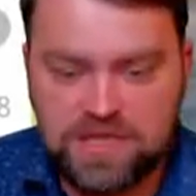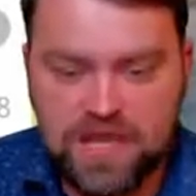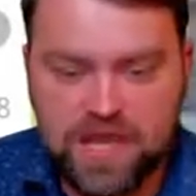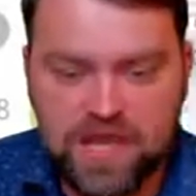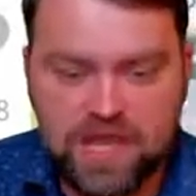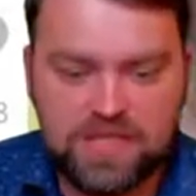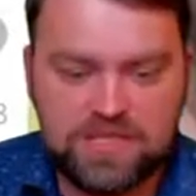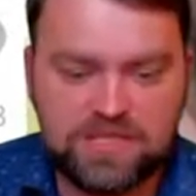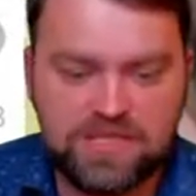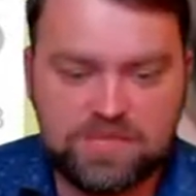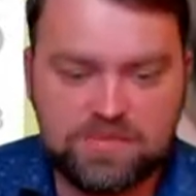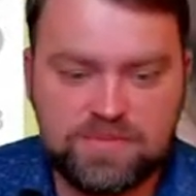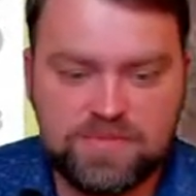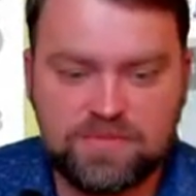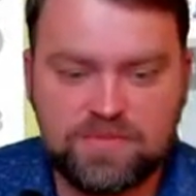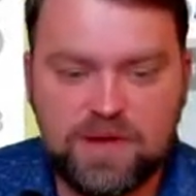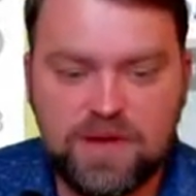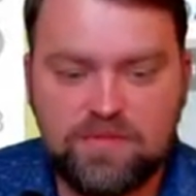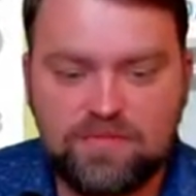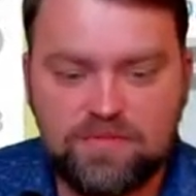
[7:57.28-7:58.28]
and
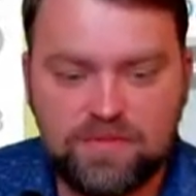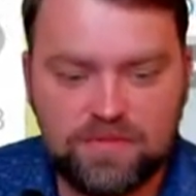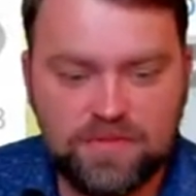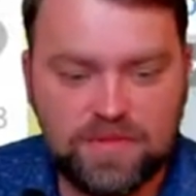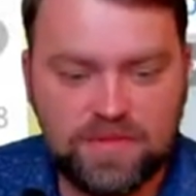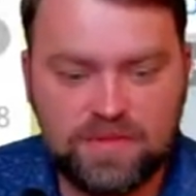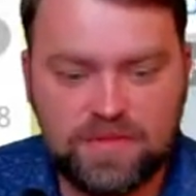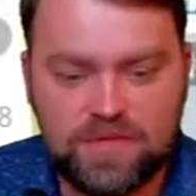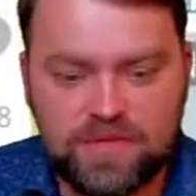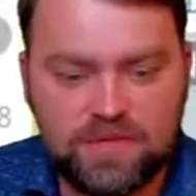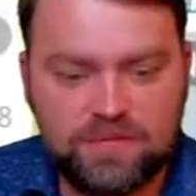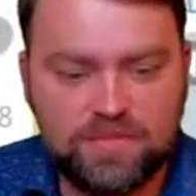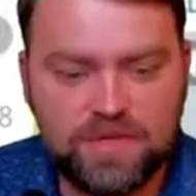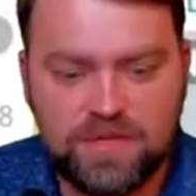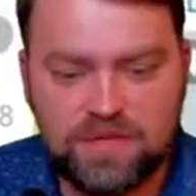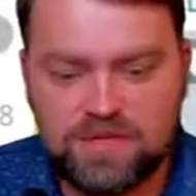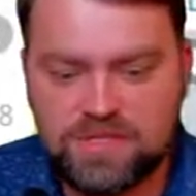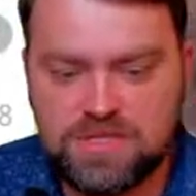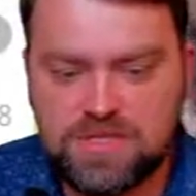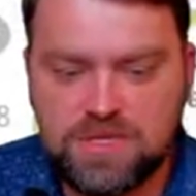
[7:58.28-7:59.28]
subscribe for me there,
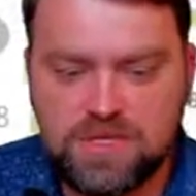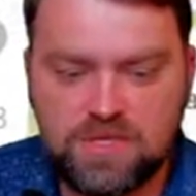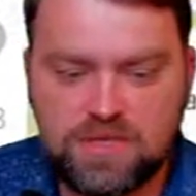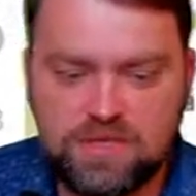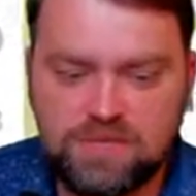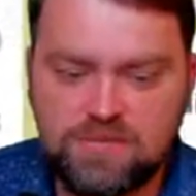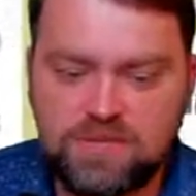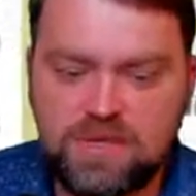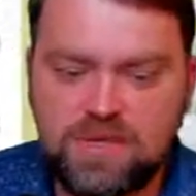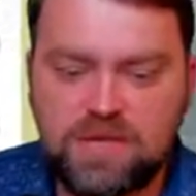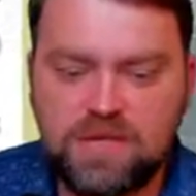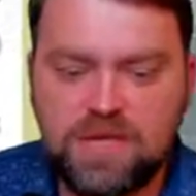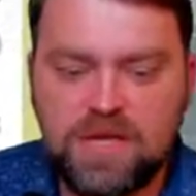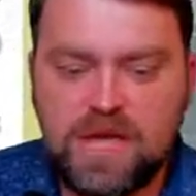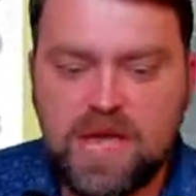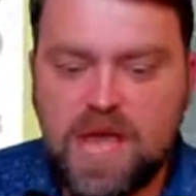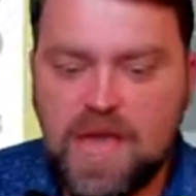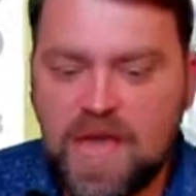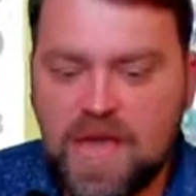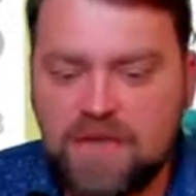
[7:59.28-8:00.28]
because you may
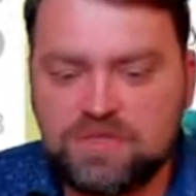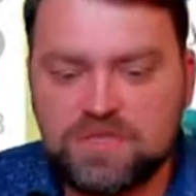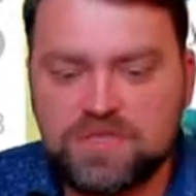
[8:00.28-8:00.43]
have